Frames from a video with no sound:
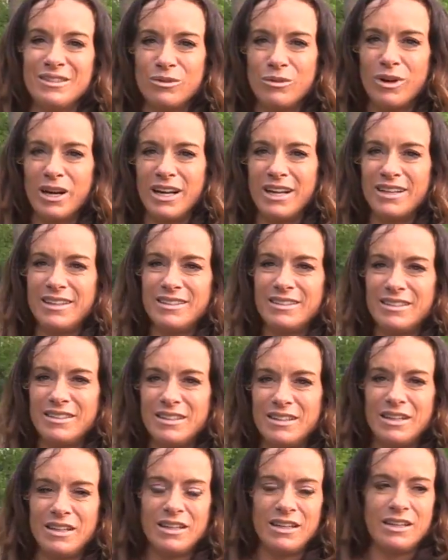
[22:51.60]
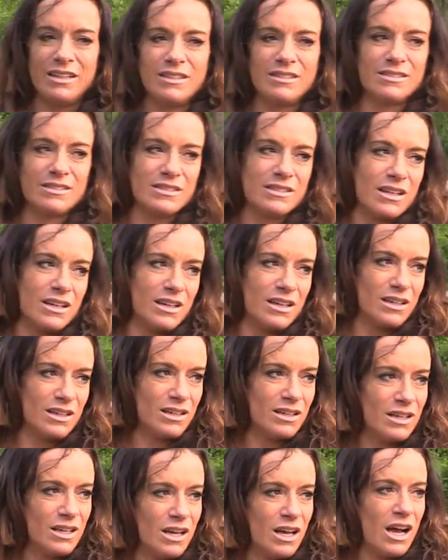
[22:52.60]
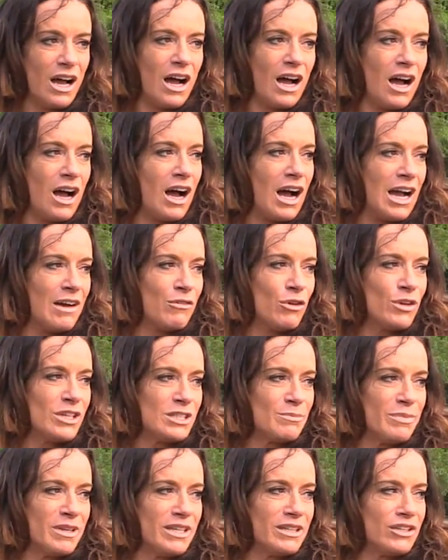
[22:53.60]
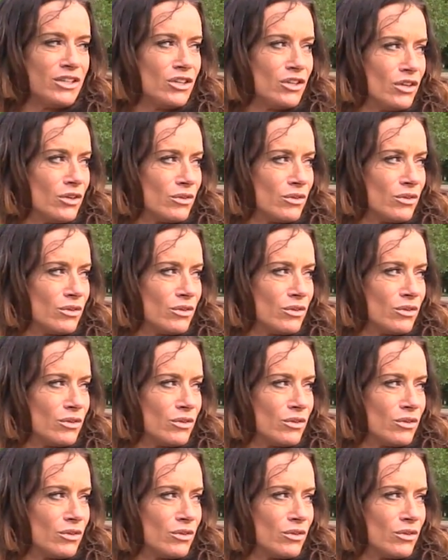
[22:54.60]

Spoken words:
Right. It's I've always been,